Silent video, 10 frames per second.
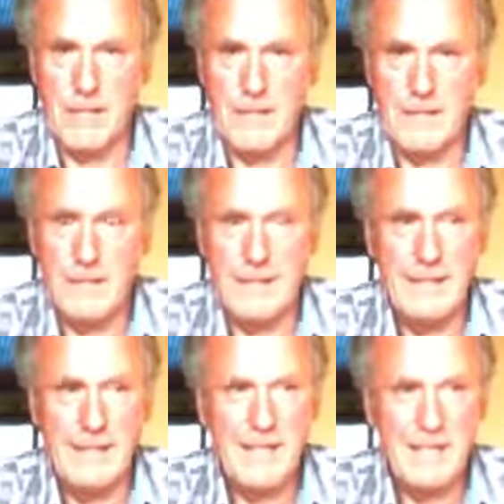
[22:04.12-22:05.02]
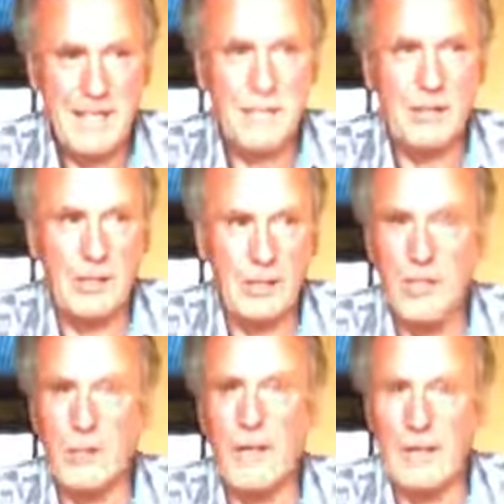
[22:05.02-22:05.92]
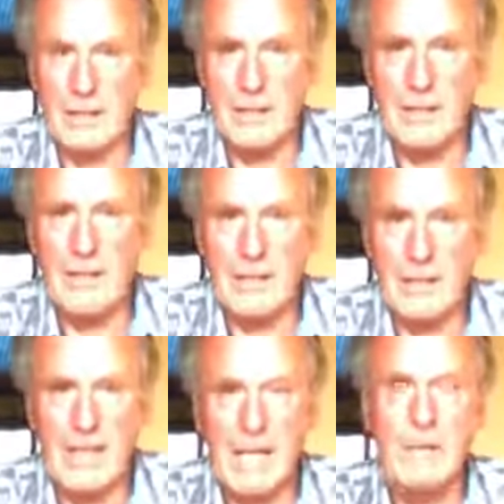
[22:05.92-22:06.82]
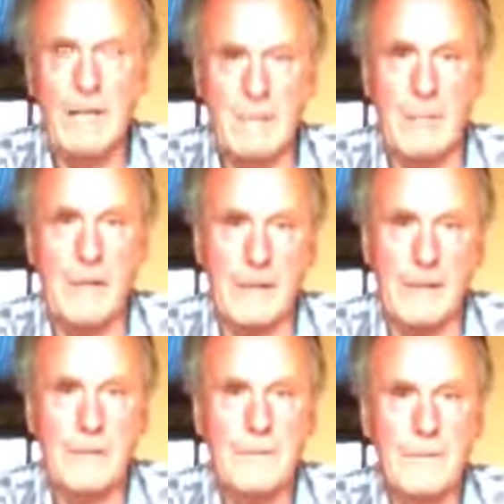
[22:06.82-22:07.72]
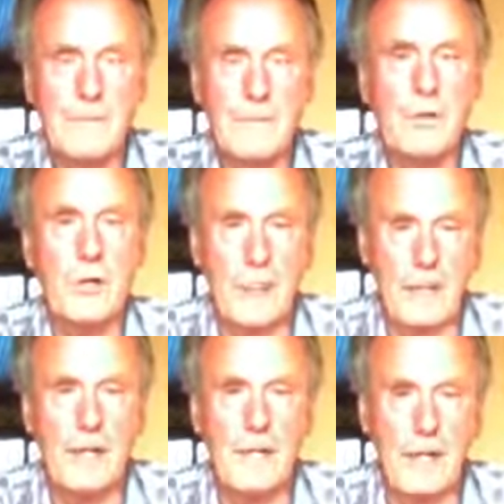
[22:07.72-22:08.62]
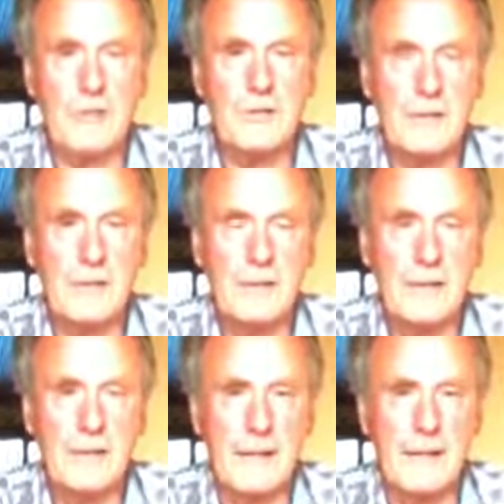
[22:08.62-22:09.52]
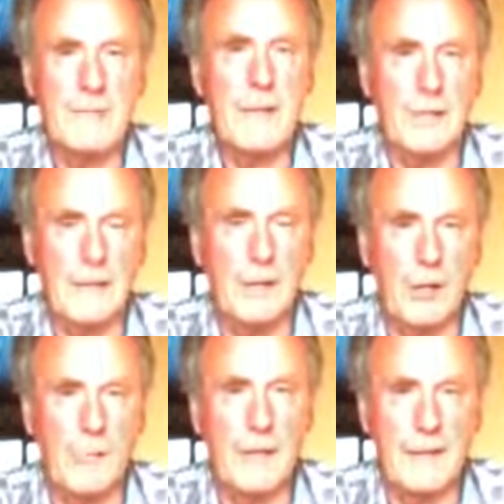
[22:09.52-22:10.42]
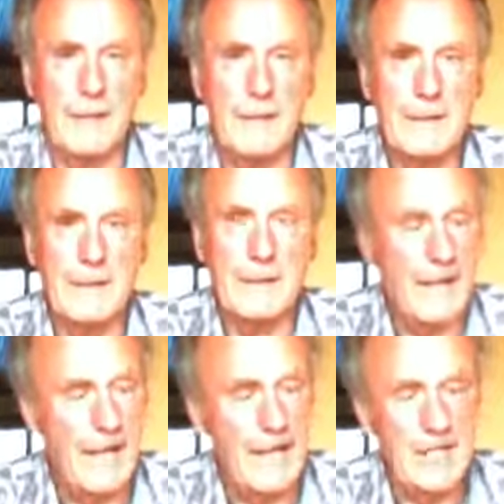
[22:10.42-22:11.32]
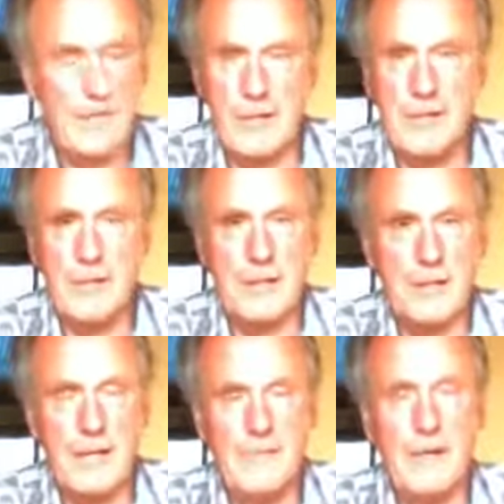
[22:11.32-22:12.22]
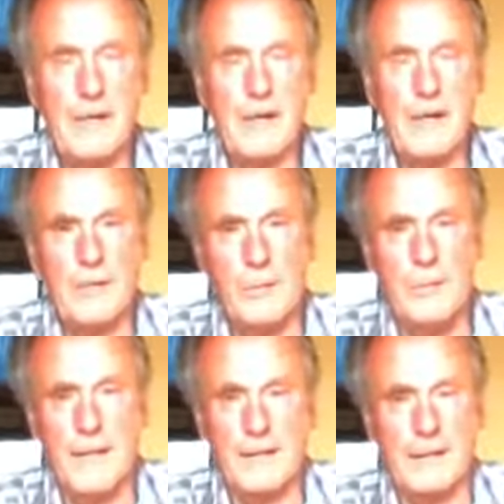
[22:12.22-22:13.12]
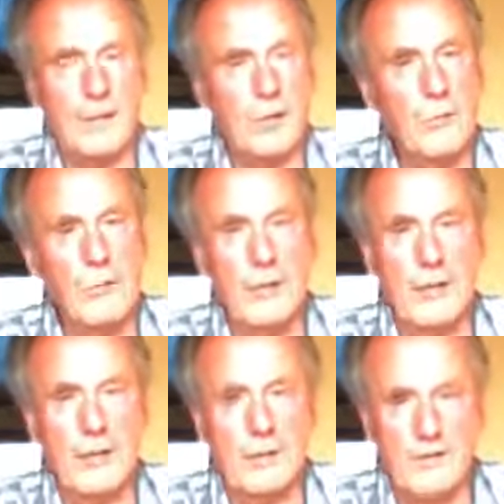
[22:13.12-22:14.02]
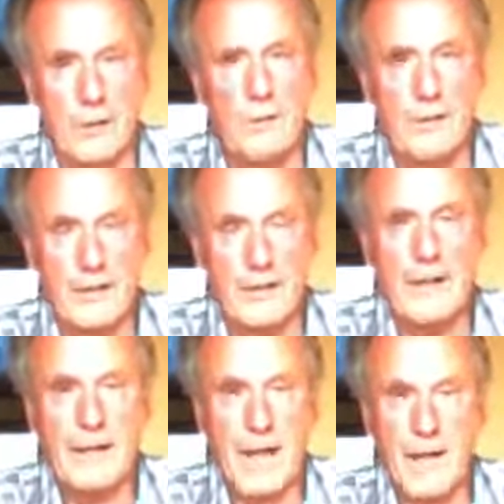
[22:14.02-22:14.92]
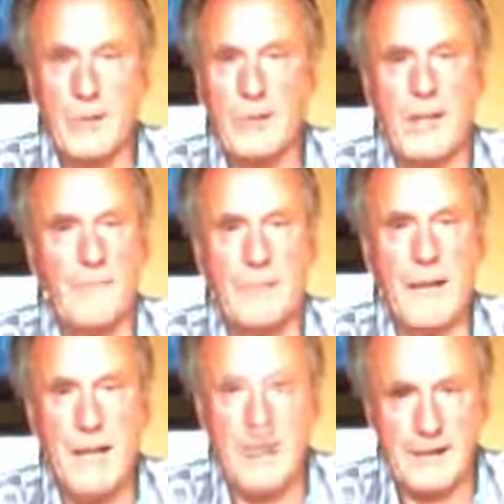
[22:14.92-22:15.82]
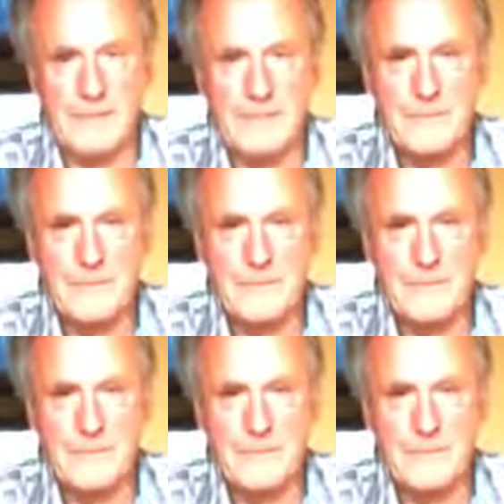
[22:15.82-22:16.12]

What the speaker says: why? He says, because you're winning. Every time they come up here, you're winning the events. It's making them look bad. I says, Richard, if you had told me that on the phone, I wouldn't even be here.